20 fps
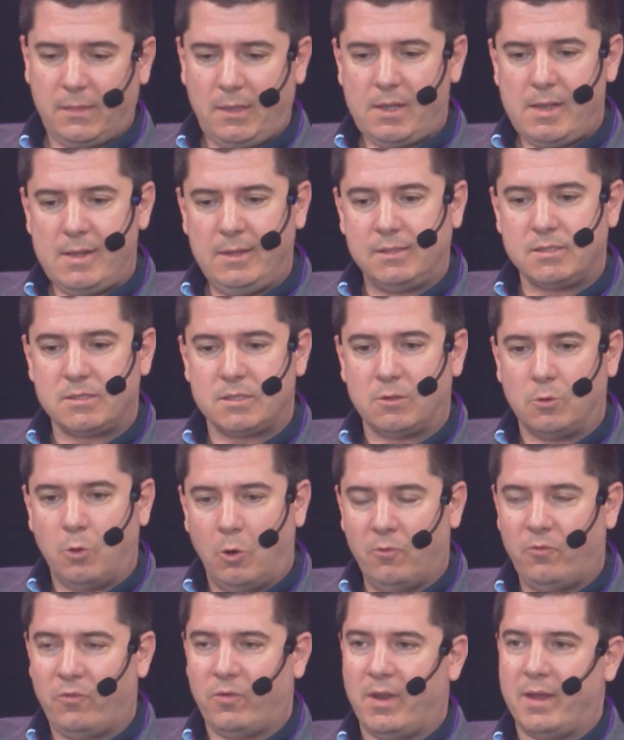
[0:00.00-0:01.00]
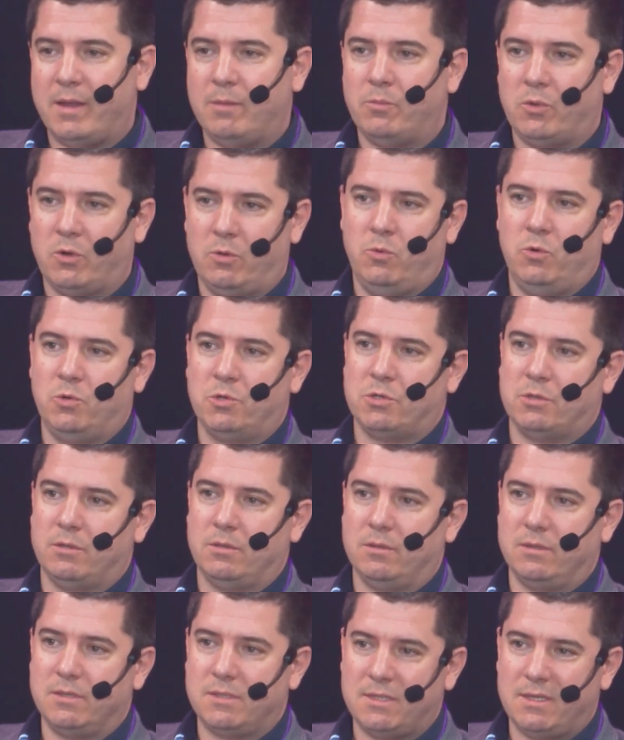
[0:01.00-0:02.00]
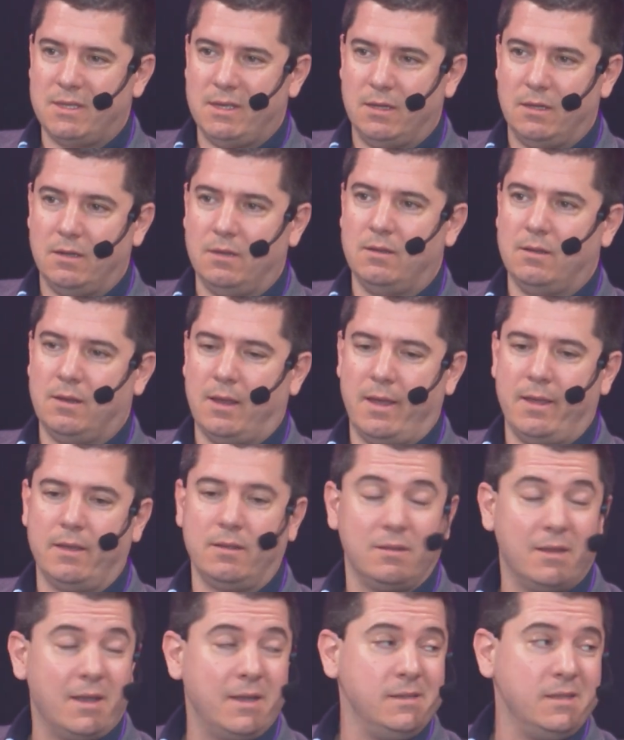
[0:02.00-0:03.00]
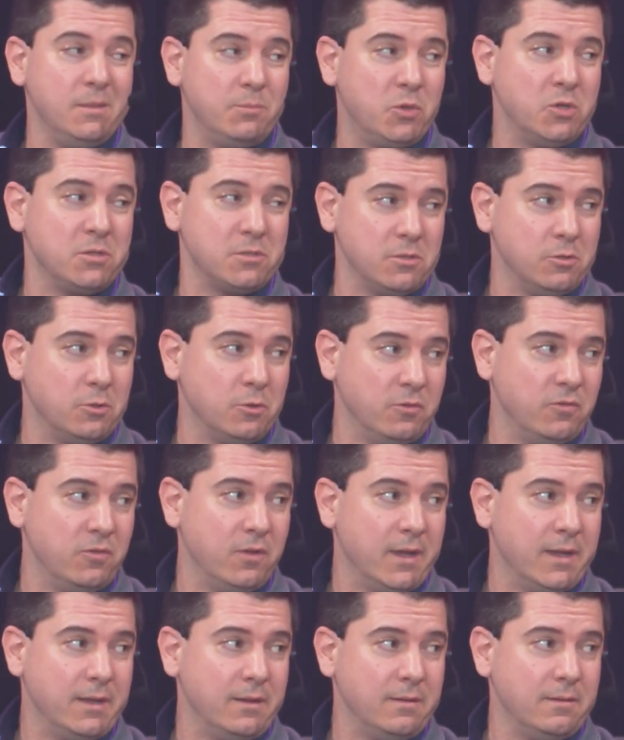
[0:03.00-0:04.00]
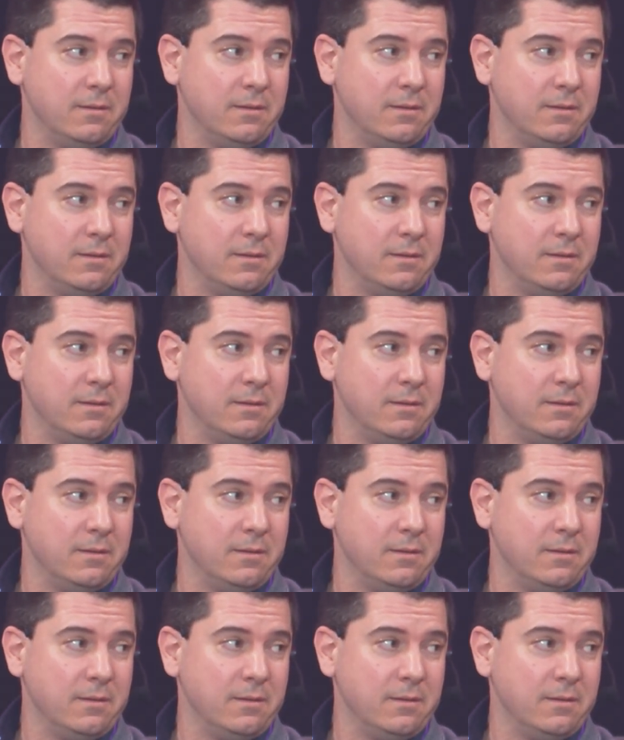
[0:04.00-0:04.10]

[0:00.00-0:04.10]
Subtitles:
It's an offline promotion still, like 90% offline.